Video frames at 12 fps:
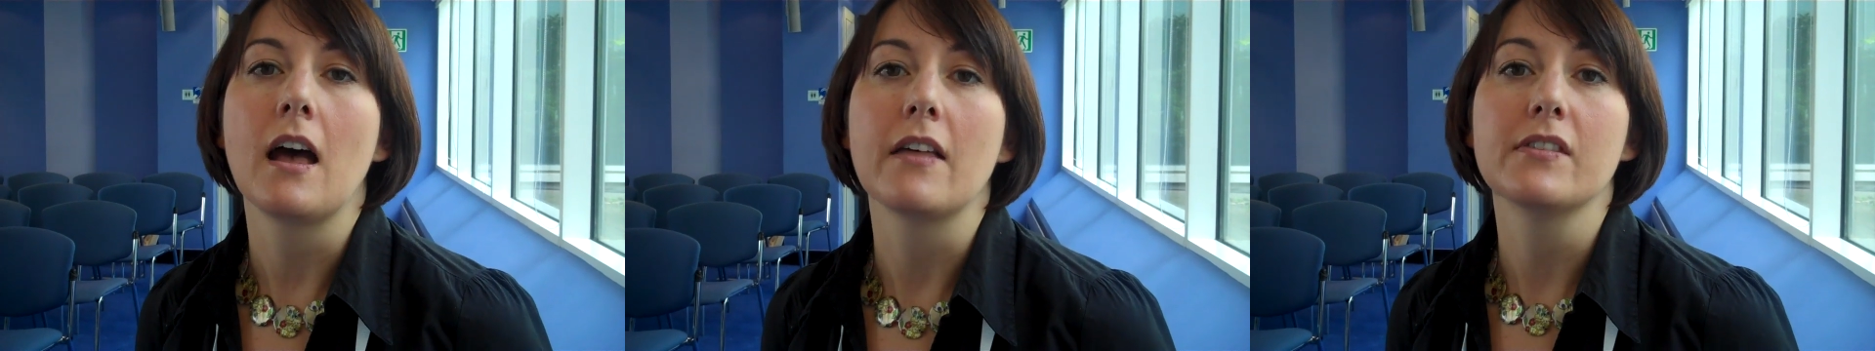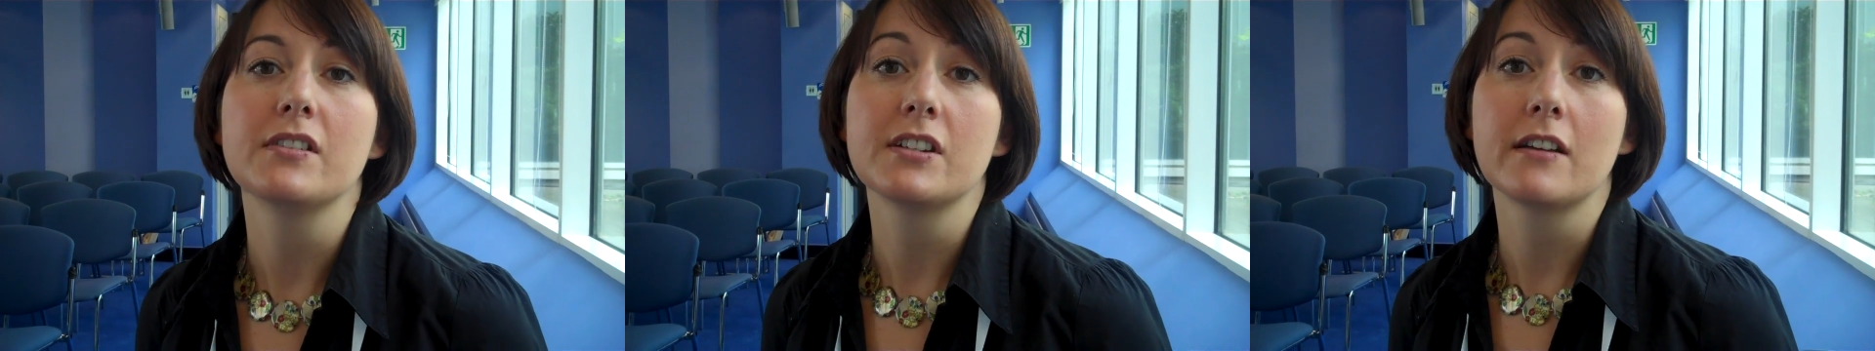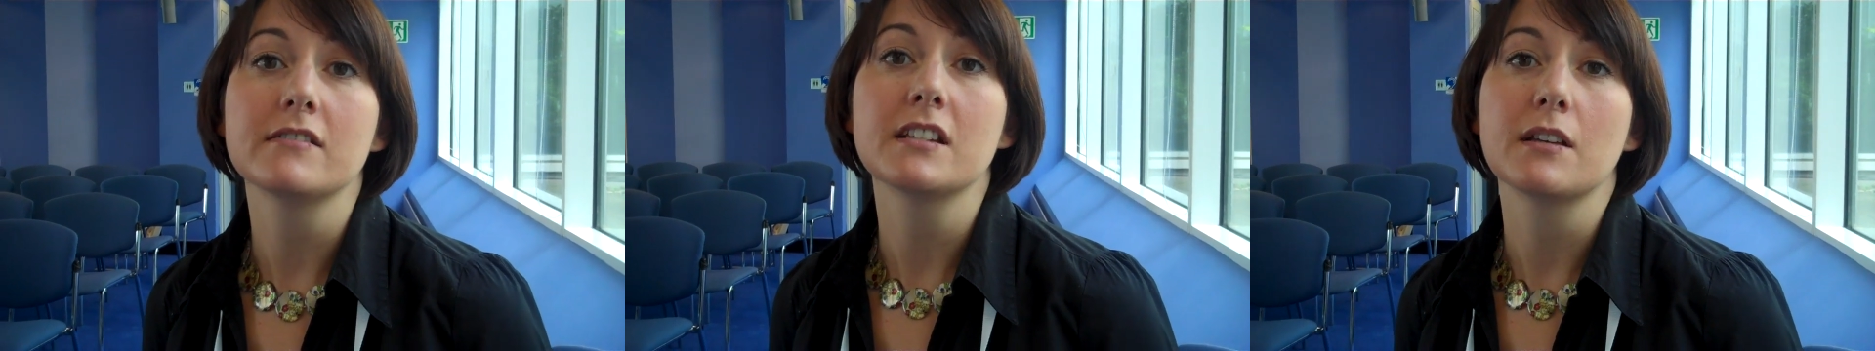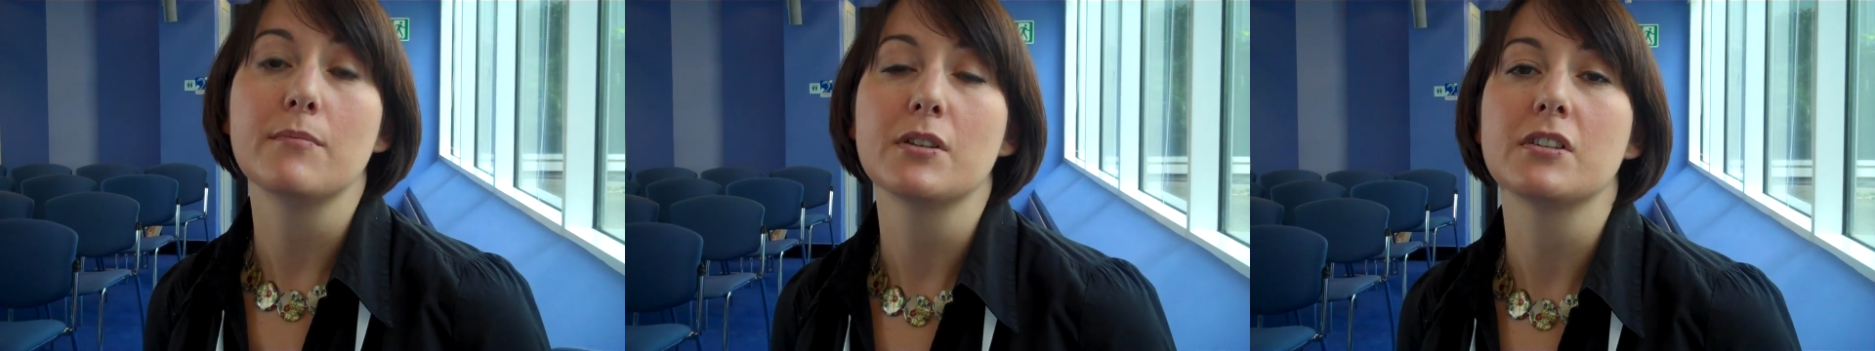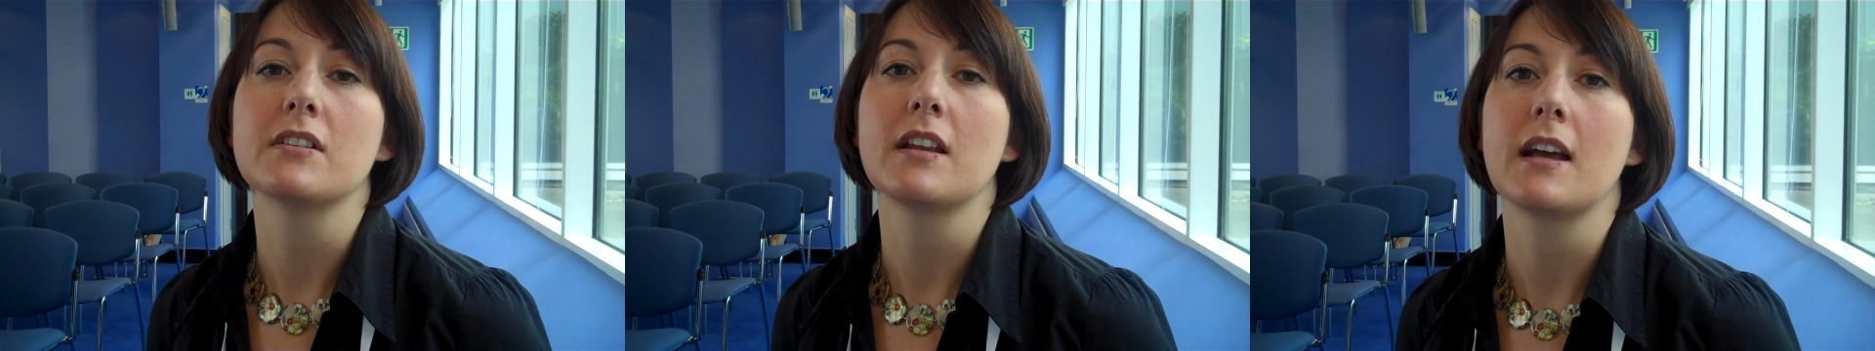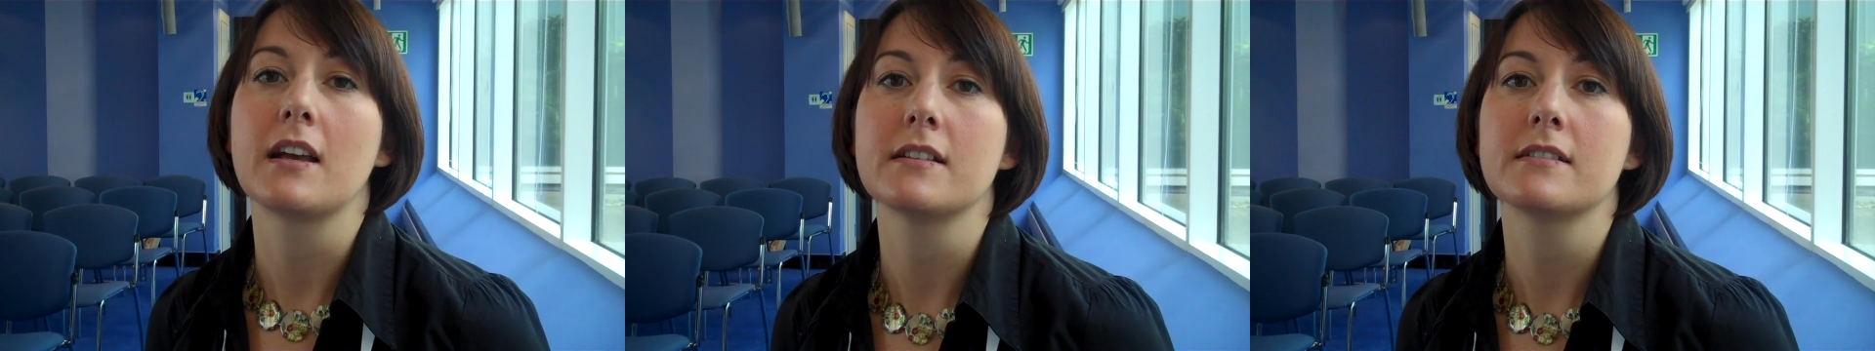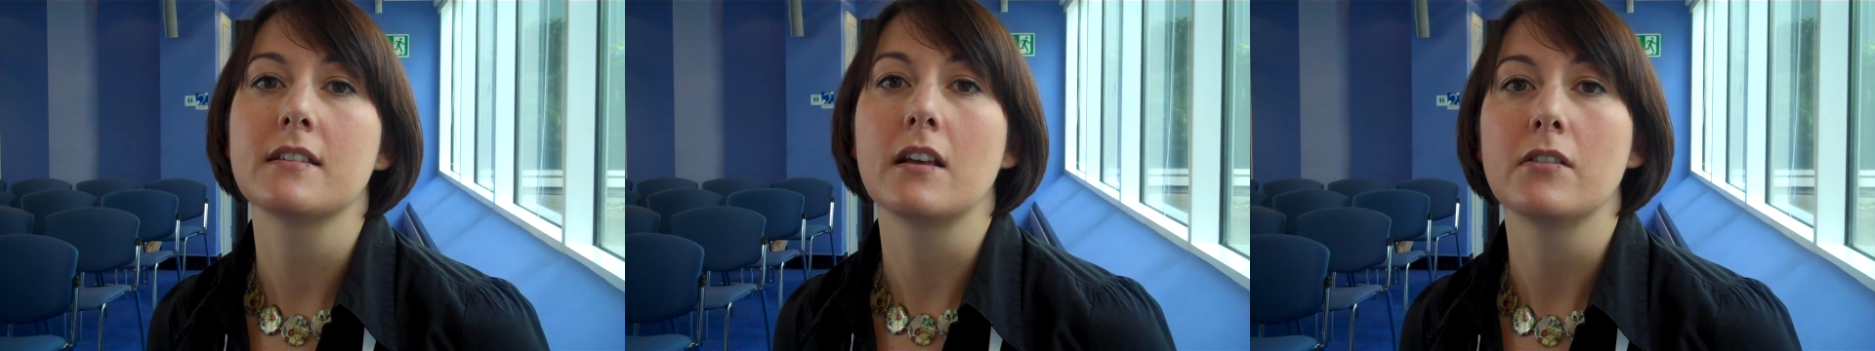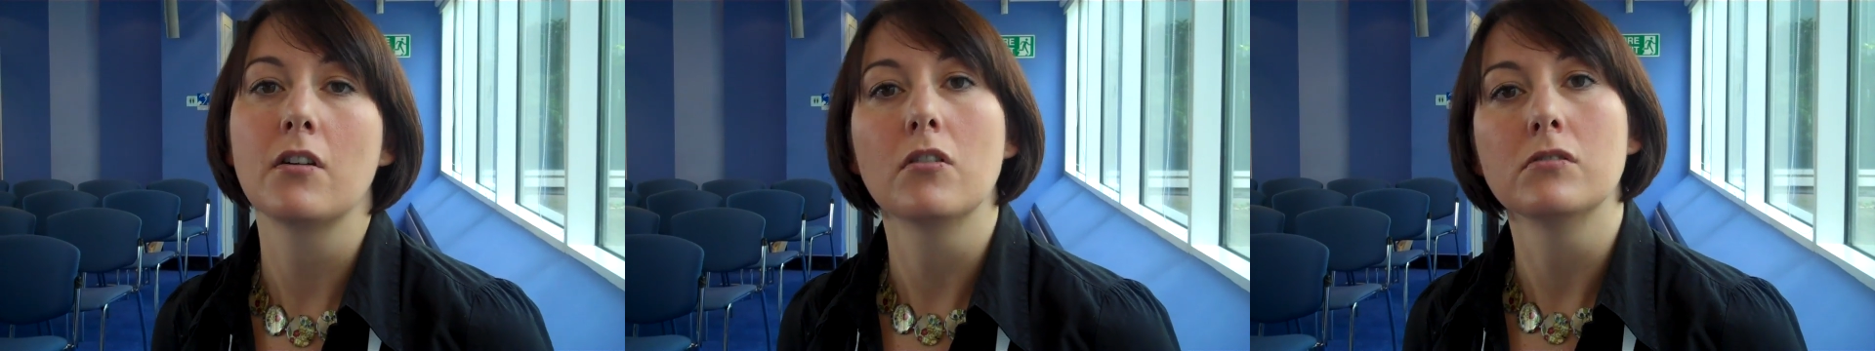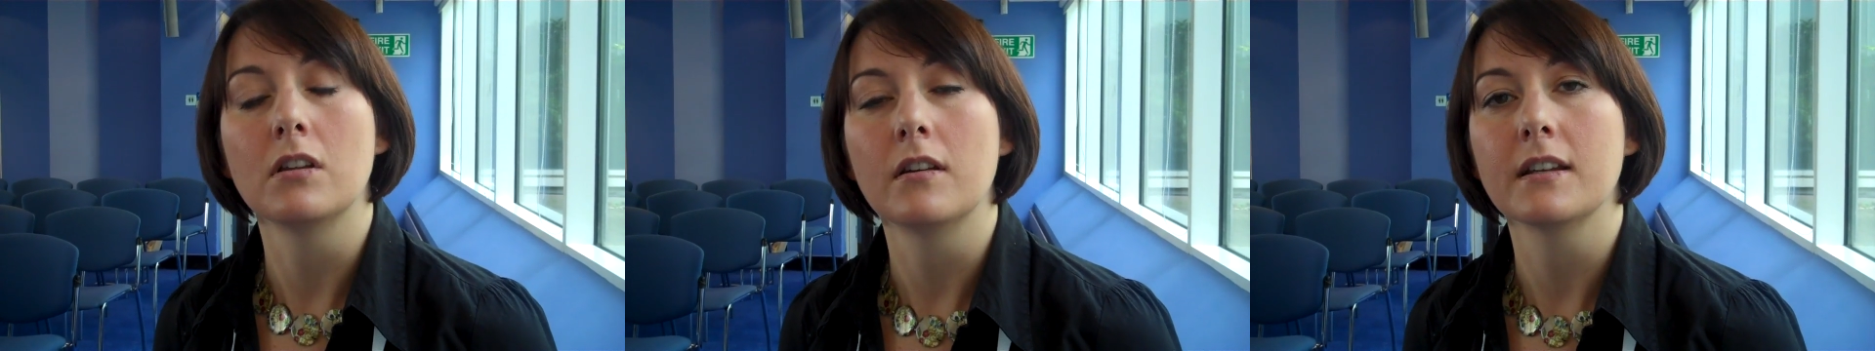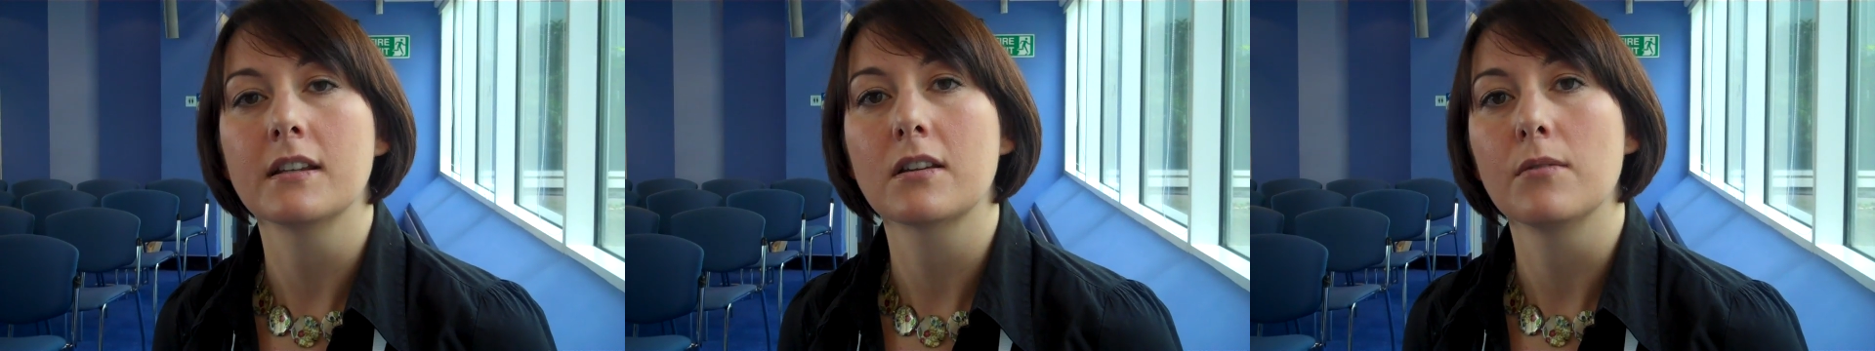And the Charity Commission has an online